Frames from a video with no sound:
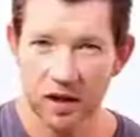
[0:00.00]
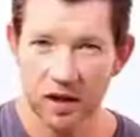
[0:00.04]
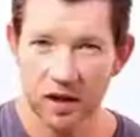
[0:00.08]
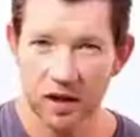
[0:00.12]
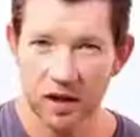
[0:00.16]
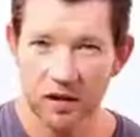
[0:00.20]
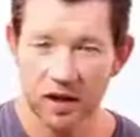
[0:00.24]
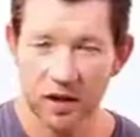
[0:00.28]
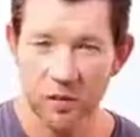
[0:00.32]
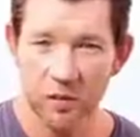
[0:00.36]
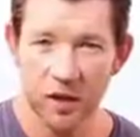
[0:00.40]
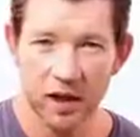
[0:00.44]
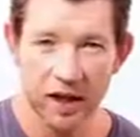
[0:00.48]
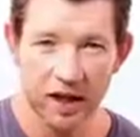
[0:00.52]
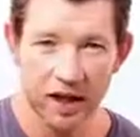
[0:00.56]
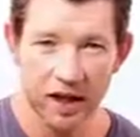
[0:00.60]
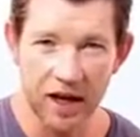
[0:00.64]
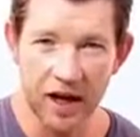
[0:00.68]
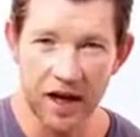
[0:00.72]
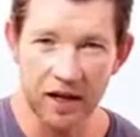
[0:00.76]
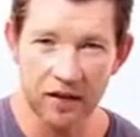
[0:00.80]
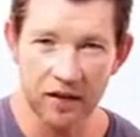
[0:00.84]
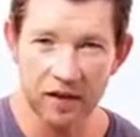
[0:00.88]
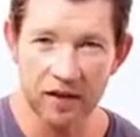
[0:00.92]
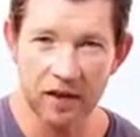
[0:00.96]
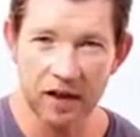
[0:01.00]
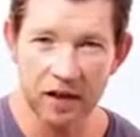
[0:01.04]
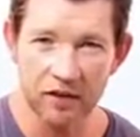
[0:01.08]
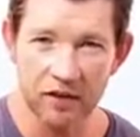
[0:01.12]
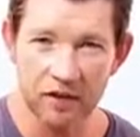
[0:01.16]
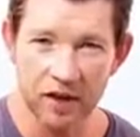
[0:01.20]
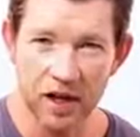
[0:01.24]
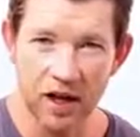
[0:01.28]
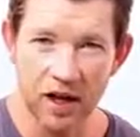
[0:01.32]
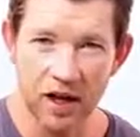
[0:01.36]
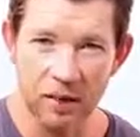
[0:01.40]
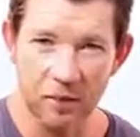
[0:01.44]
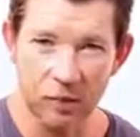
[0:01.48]
Then we can add the next
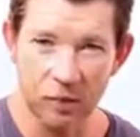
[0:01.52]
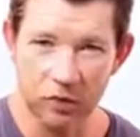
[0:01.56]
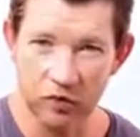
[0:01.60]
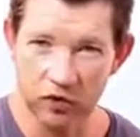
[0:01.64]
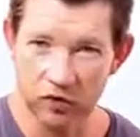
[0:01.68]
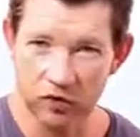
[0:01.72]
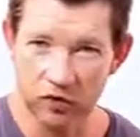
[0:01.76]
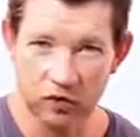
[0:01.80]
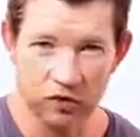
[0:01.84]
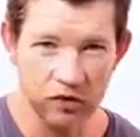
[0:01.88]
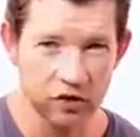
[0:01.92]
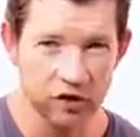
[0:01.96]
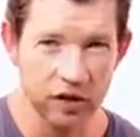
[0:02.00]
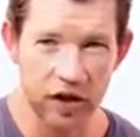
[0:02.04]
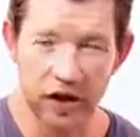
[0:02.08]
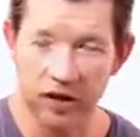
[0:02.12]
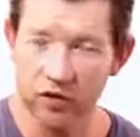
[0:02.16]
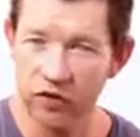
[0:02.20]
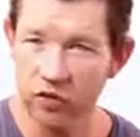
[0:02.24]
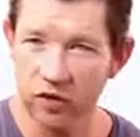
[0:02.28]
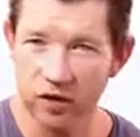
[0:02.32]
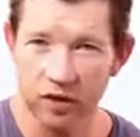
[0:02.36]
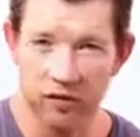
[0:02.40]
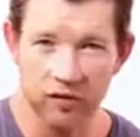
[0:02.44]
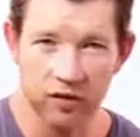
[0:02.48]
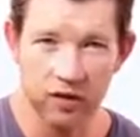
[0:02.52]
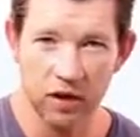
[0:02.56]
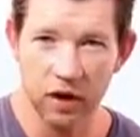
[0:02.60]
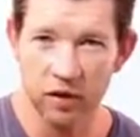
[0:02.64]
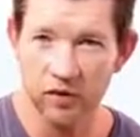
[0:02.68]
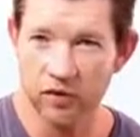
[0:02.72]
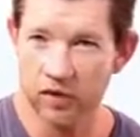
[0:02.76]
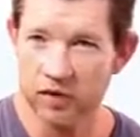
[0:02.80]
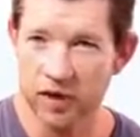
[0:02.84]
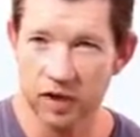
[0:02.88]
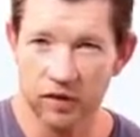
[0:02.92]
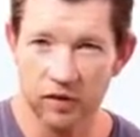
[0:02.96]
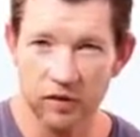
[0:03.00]
up, which is just naturally
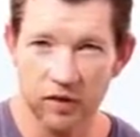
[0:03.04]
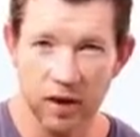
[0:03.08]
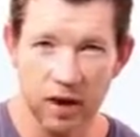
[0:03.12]
flows another